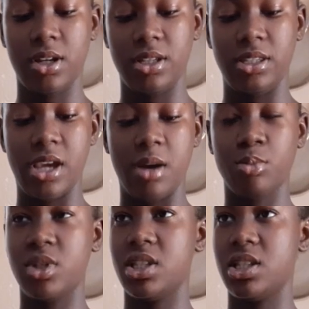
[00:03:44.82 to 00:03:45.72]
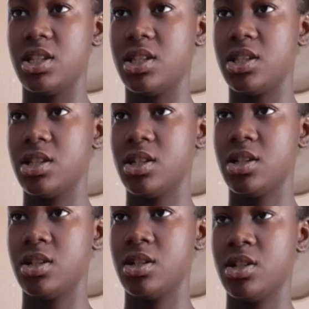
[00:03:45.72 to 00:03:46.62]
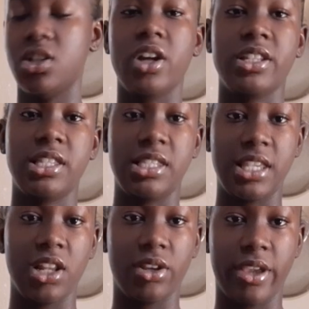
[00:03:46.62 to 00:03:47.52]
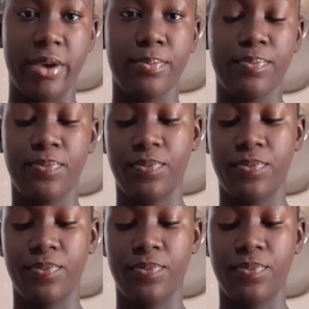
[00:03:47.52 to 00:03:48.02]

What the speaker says: yam. Is this? Yeah, this is yellow yam.